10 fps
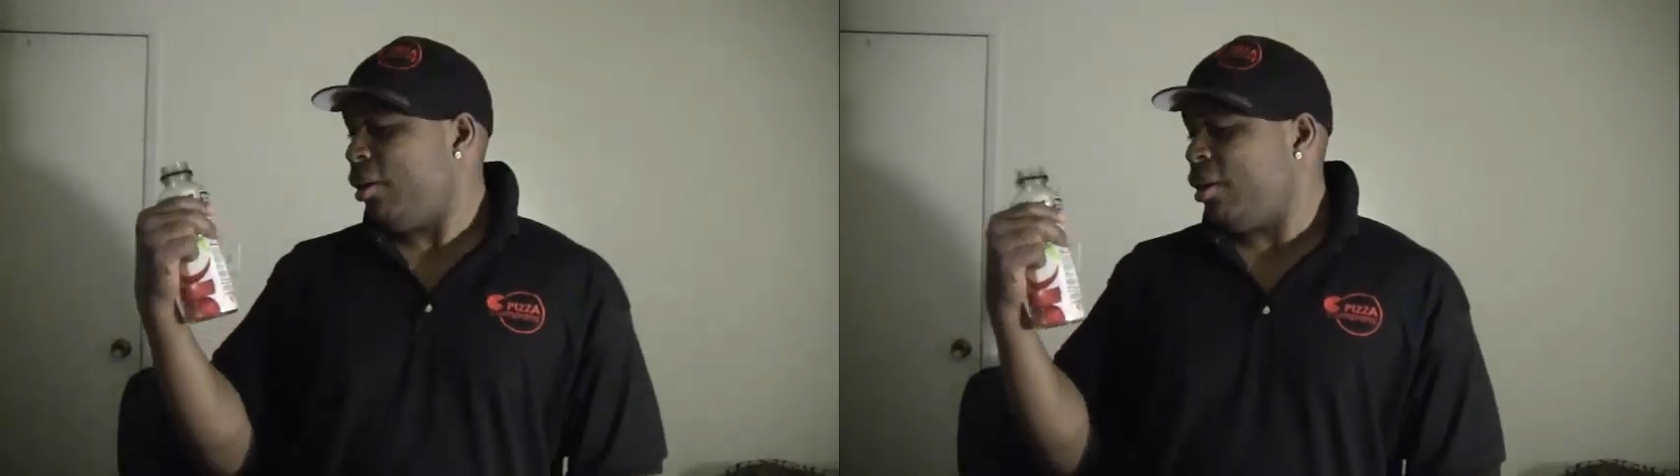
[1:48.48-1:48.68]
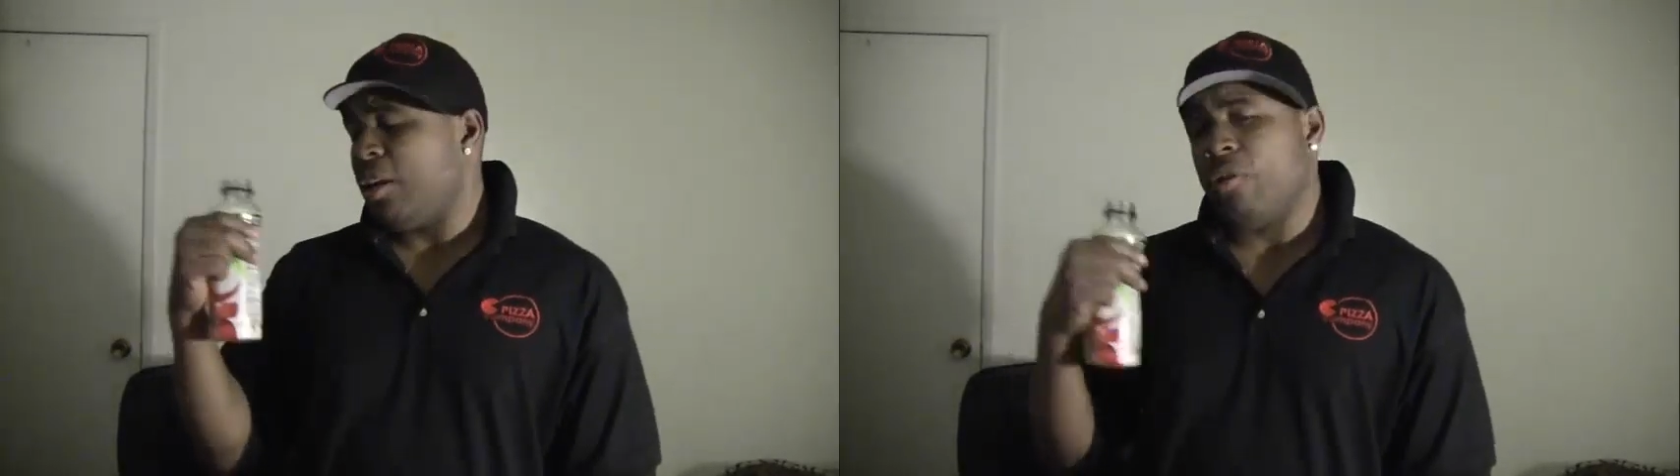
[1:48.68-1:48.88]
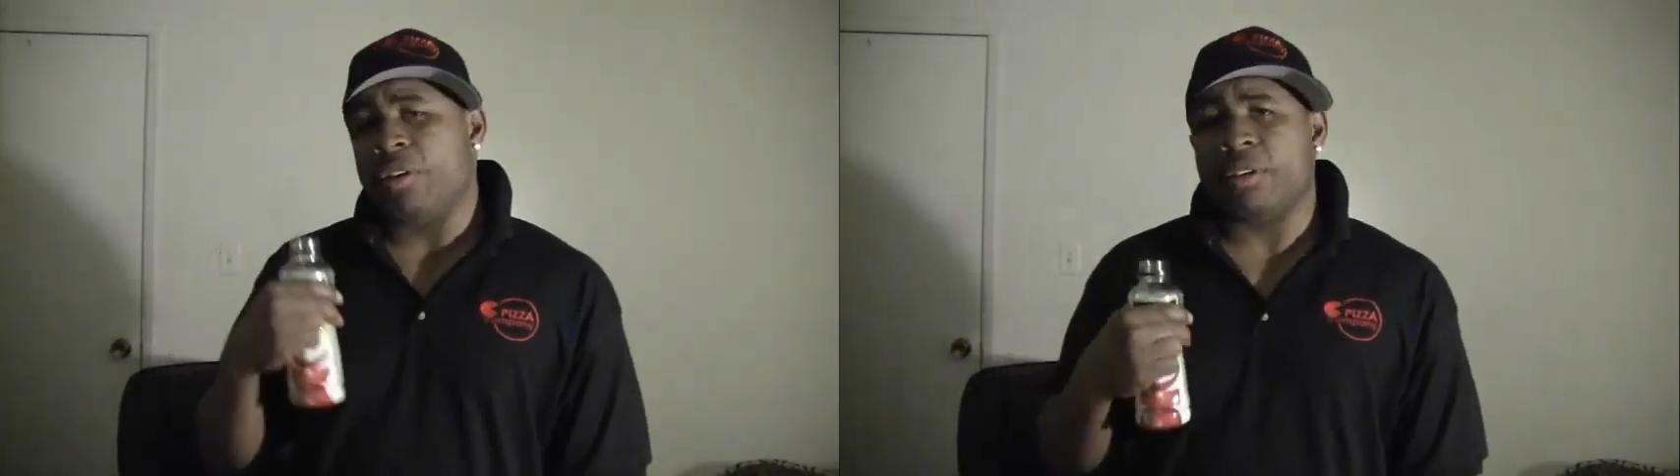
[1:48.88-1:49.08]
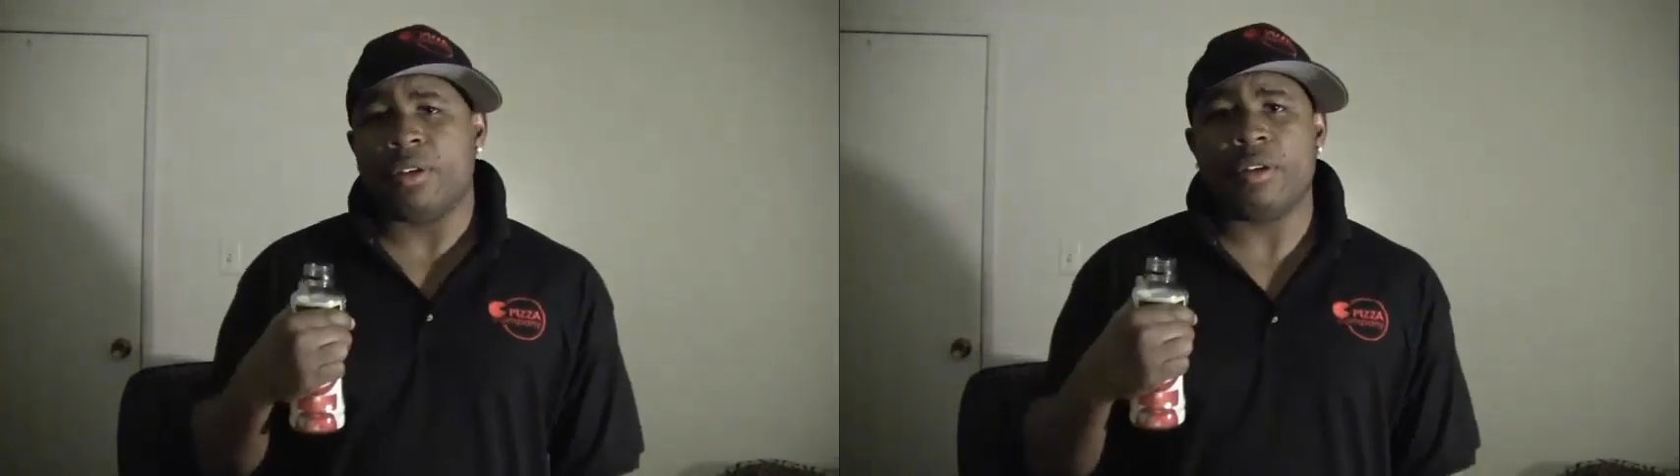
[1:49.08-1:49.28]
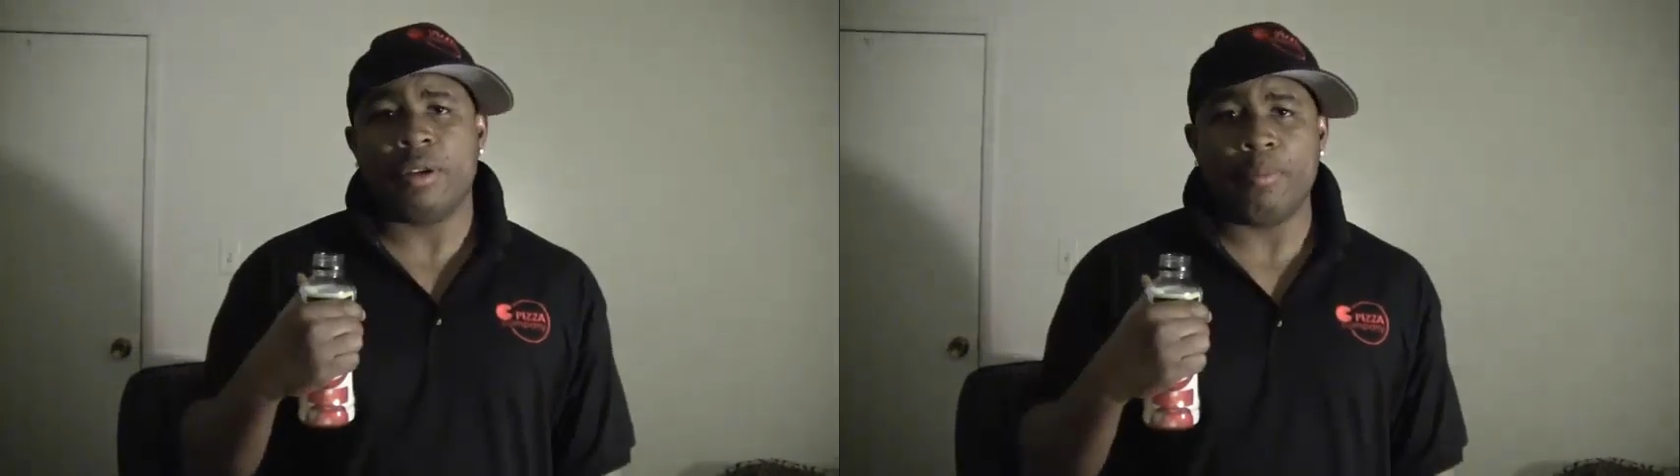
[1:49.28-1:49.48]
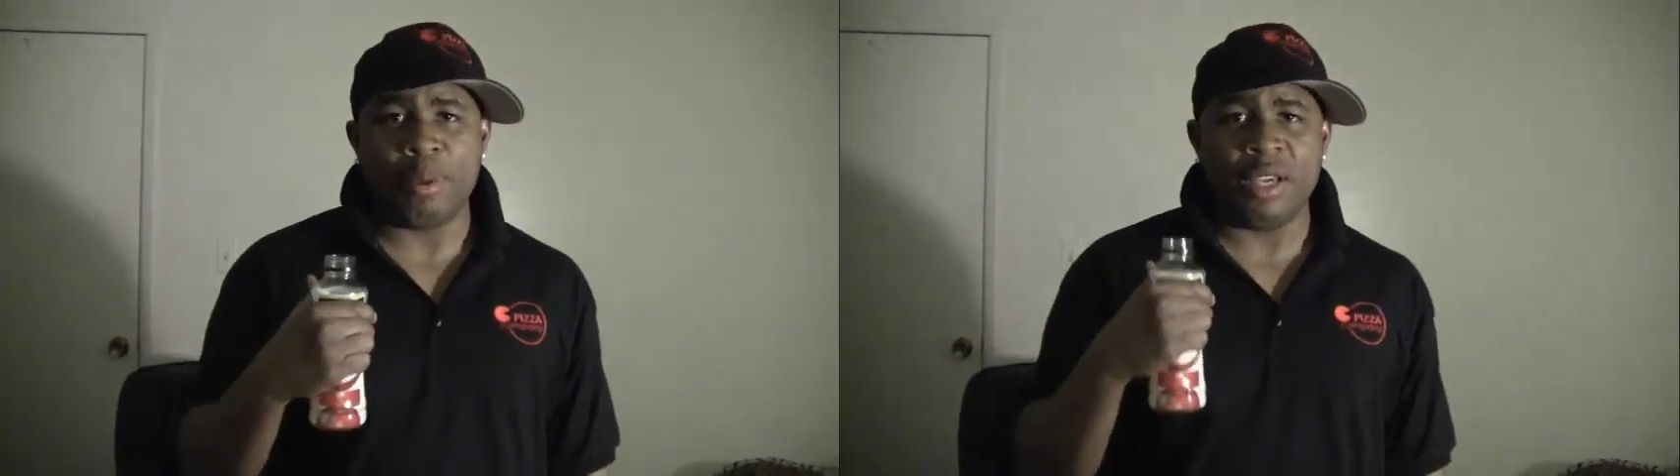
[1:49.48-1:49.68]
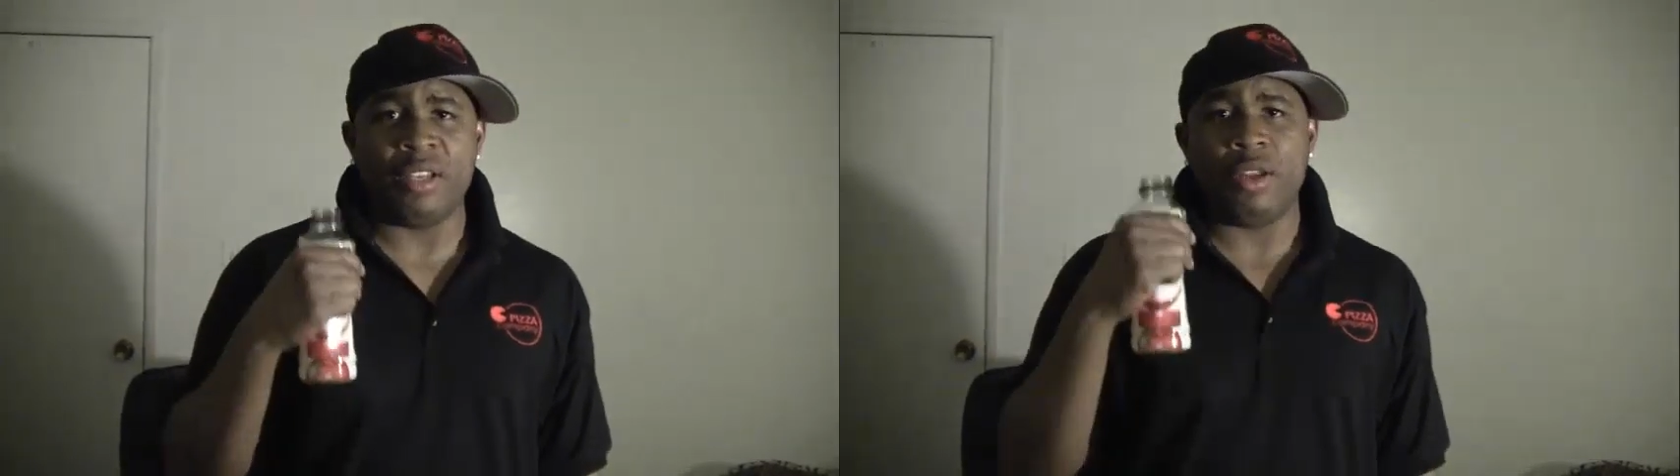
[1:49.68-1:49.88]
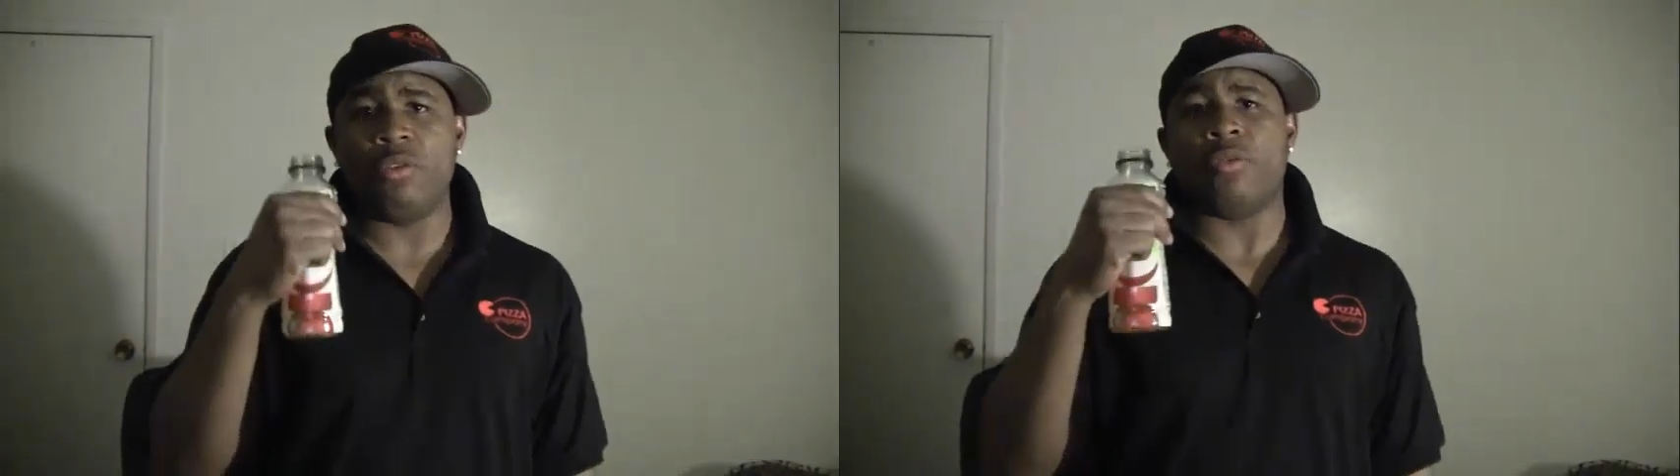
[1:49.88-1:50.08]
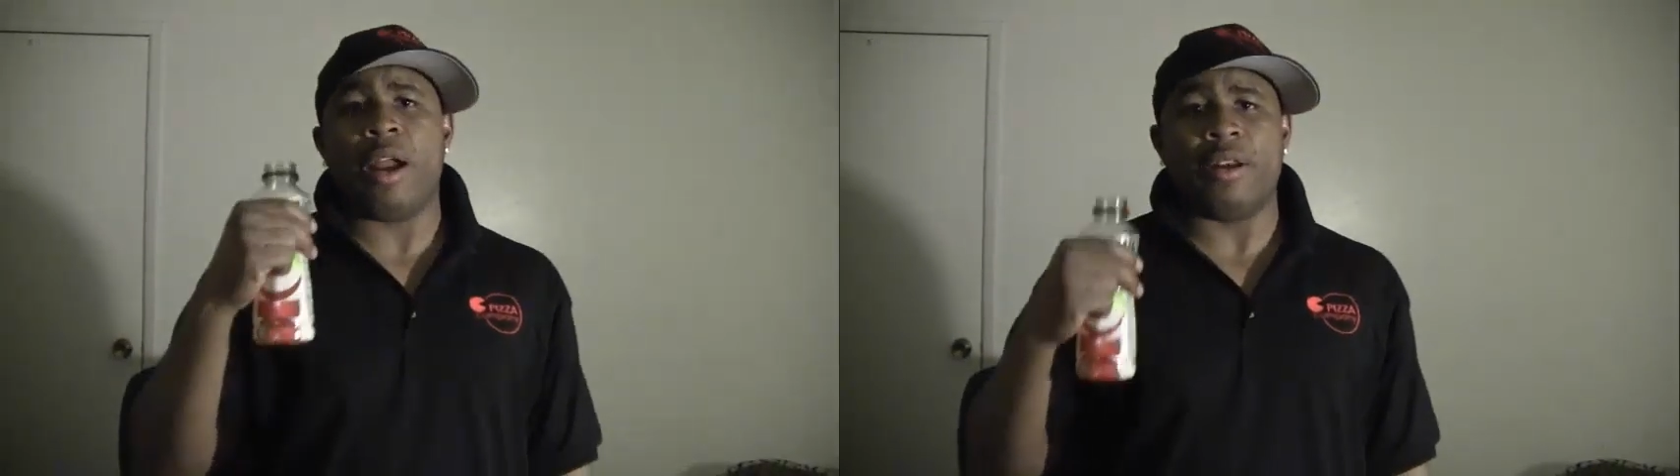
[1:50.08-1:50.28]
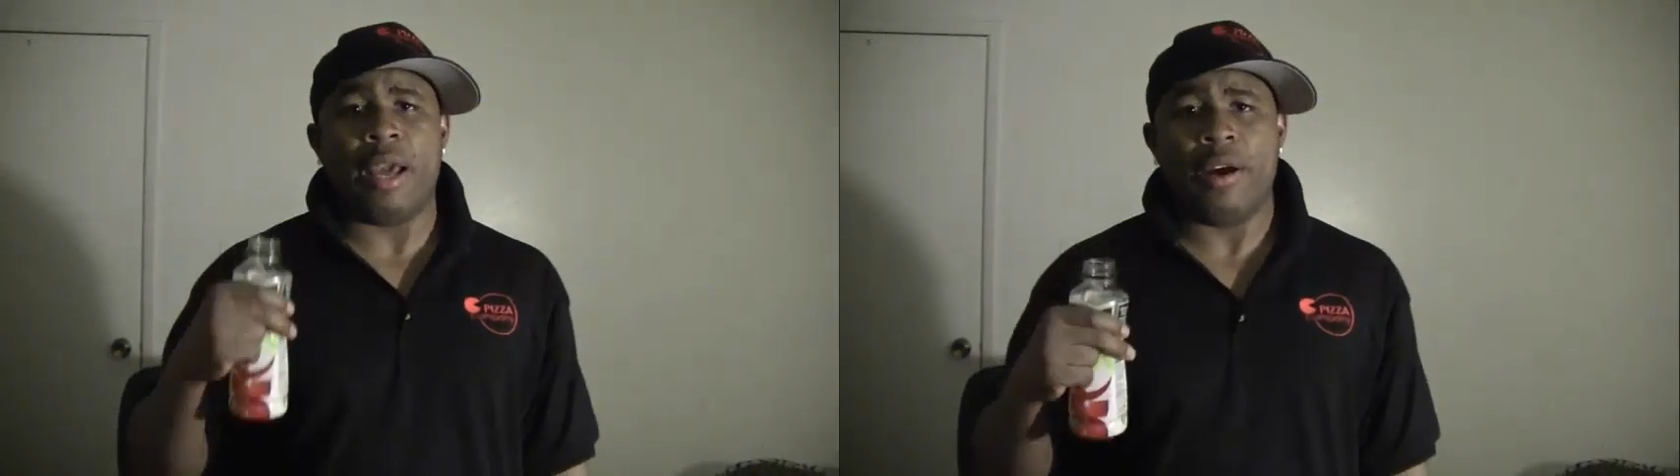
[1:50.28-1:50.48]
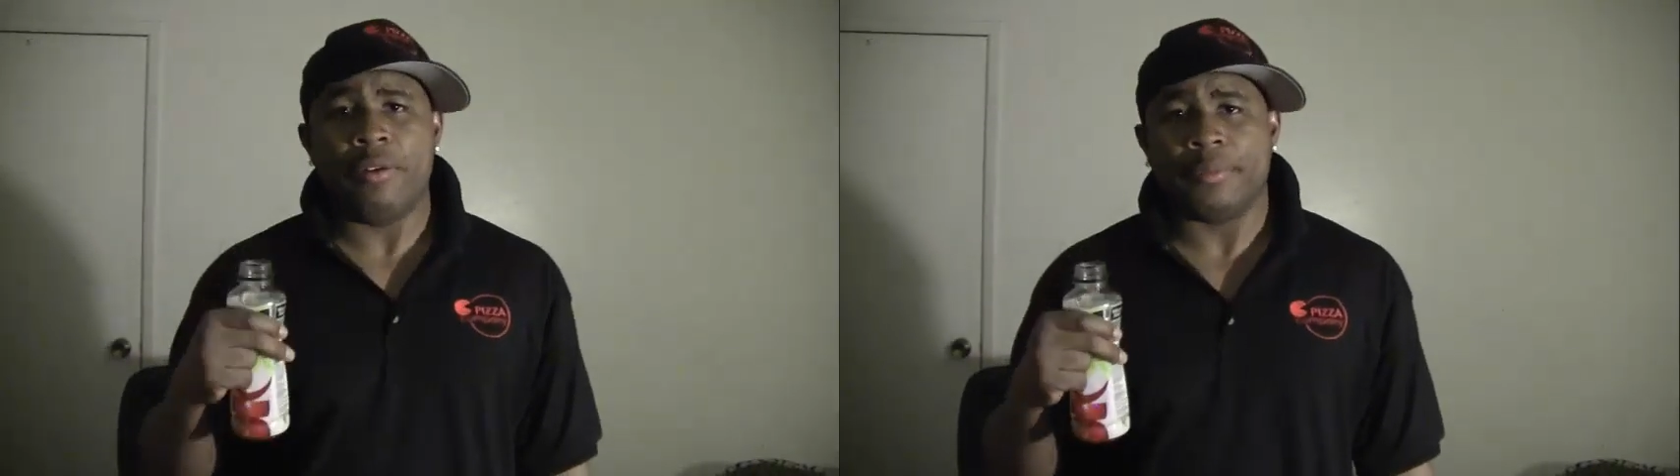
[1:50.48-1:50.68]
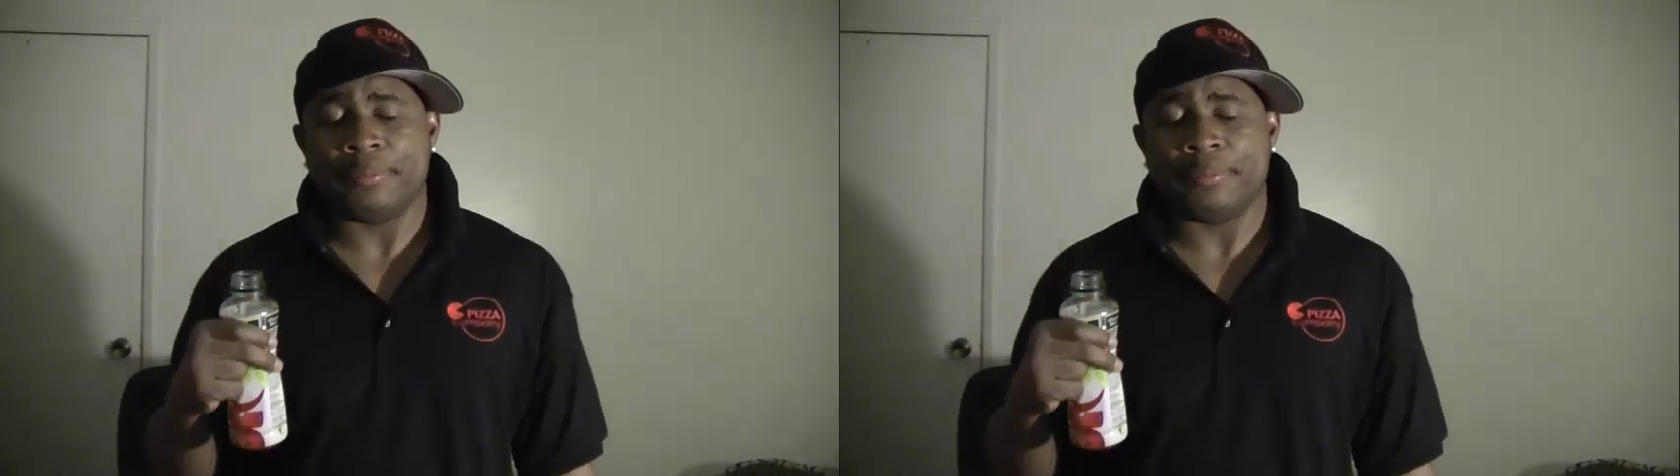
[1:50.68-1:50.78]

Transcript: are gonna go and be alone right now.